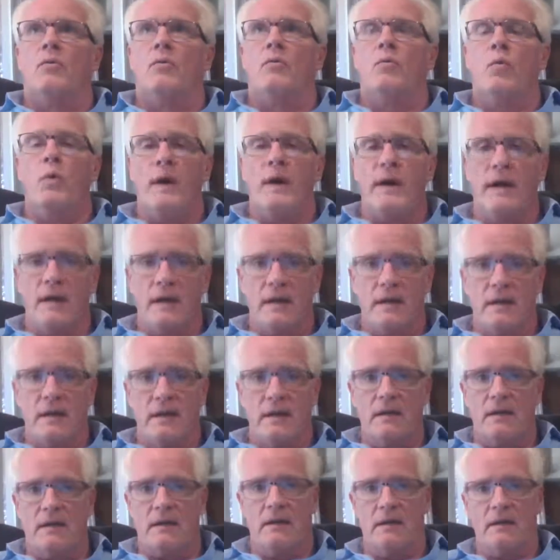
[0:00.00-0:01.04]

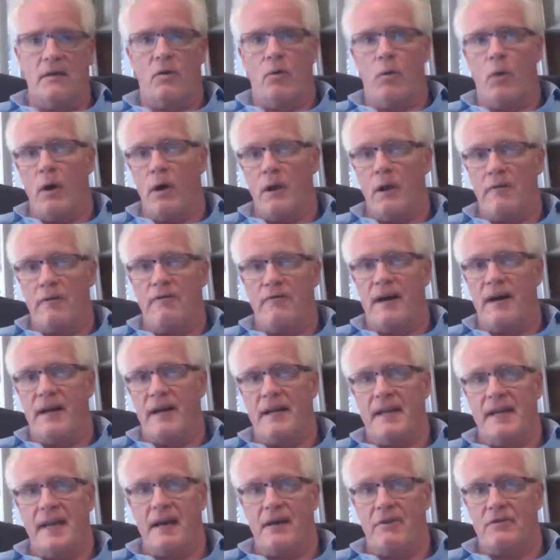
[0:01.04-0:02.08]
When qualified
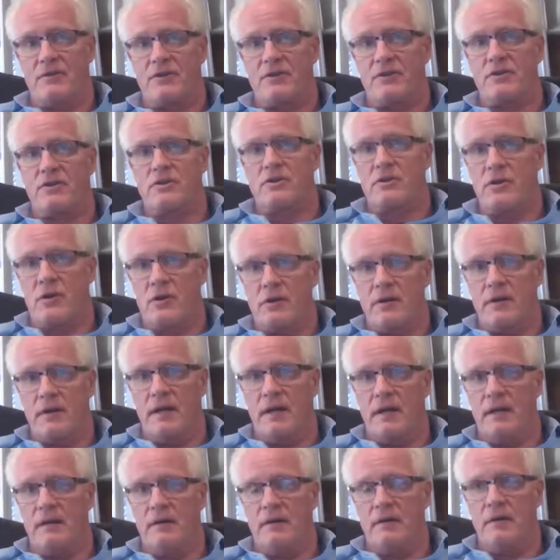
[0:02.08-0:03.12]
accounts
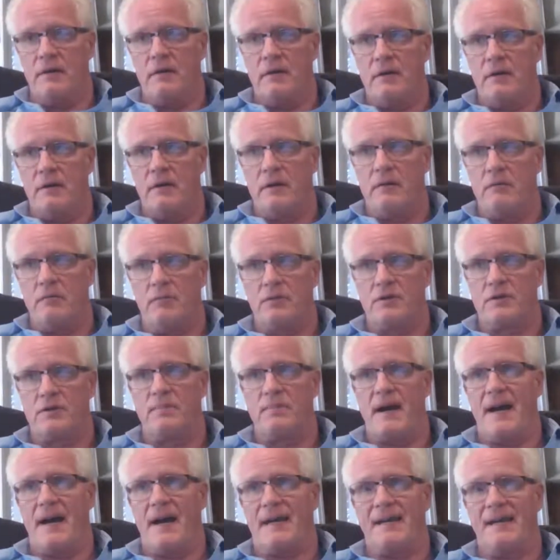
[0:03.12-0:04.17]
started was
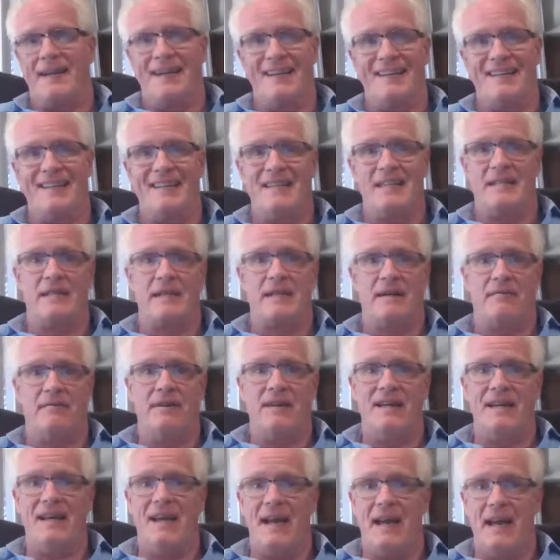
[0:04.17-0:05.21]
back in
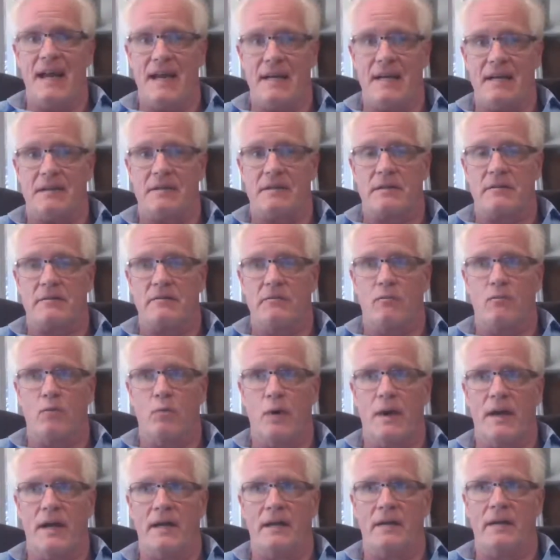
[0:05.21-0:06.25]
1978
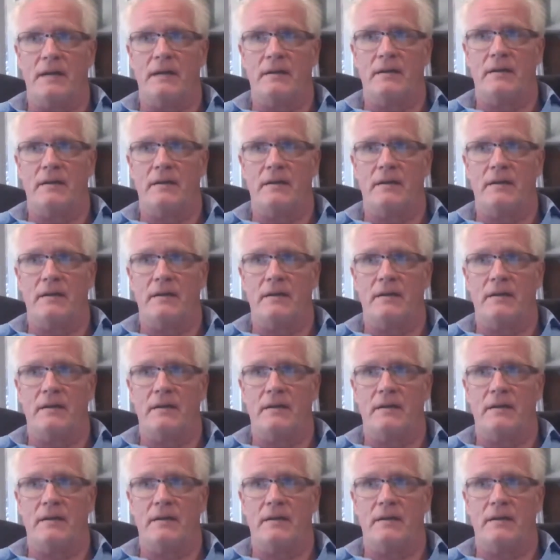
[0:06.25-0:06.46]
when